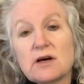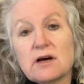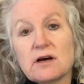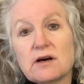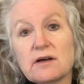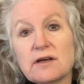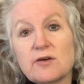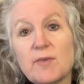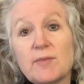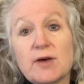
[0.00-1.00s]
Uh,
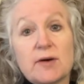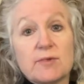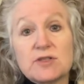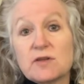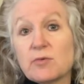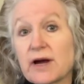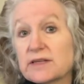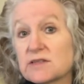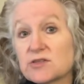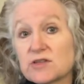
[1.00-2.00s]
you may be coming to the
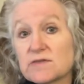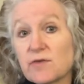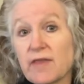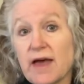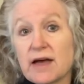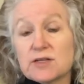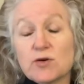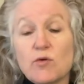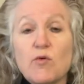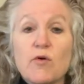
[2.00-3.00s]
practice just for that.
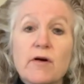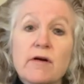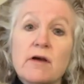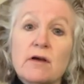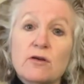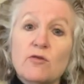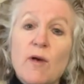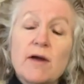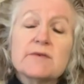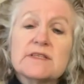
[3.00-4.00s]
Or you
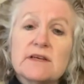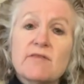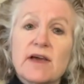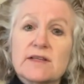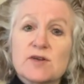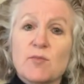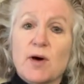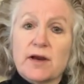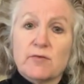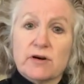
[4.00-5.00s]
might receive hands-on
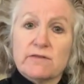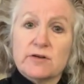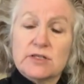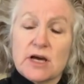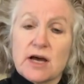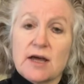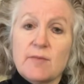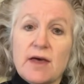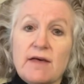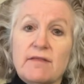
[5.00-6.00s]
body work for a time
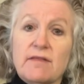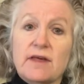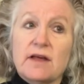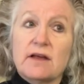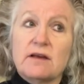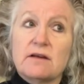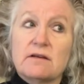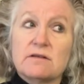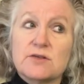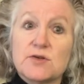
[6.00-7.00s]
and
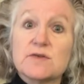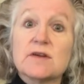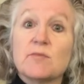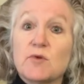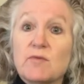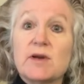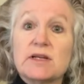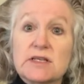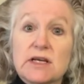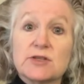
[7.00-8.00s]
then do some movement
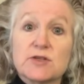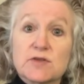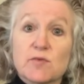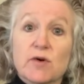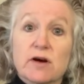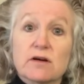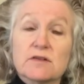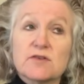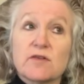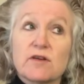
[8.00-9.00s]
intelligence work
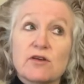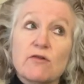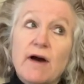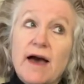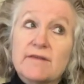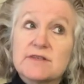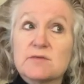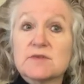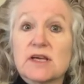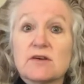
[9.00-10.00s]
so that you have
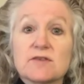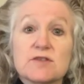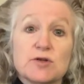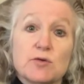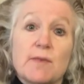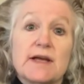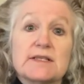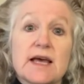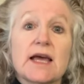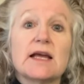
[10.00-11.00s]
some skills to
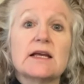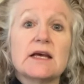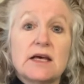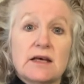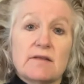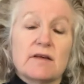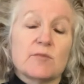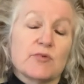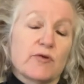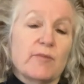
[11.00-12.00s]
maintain the
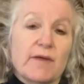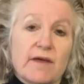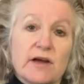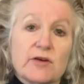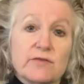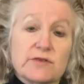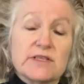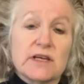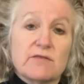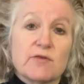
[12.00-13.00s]
improvement that you've
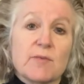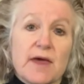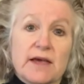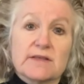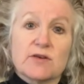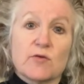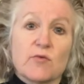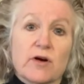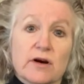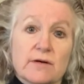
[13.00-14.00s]
received from the hands-on
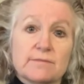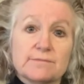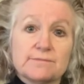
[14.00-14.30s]
work.